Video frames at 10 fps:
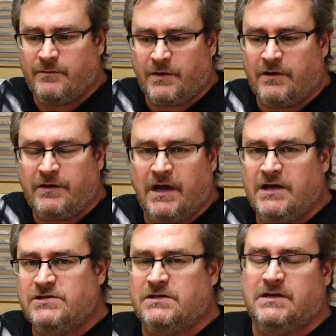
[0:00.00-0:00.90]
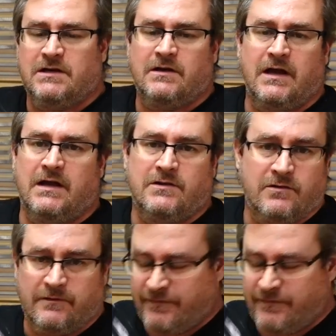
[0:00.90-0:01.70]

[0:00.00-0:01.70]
but occasionally you'll get into a